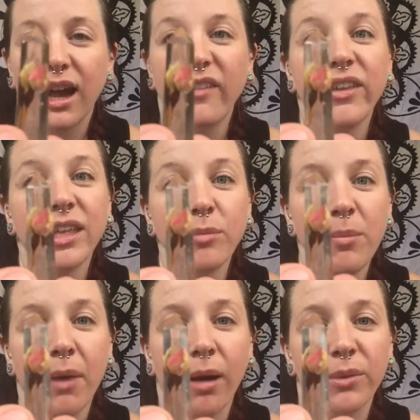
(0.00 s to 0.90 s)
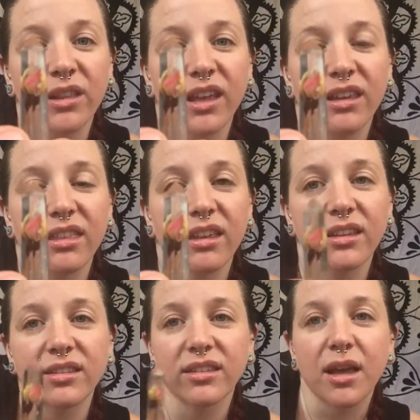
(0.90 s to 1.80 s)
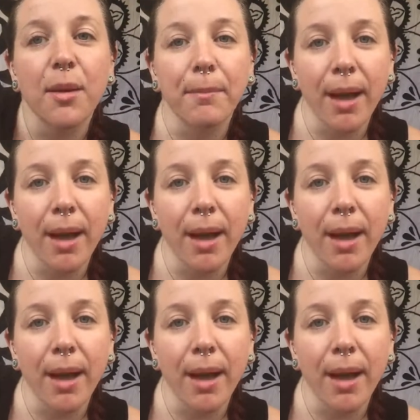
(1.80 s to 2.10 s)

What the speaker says: I feel like my mom would like this.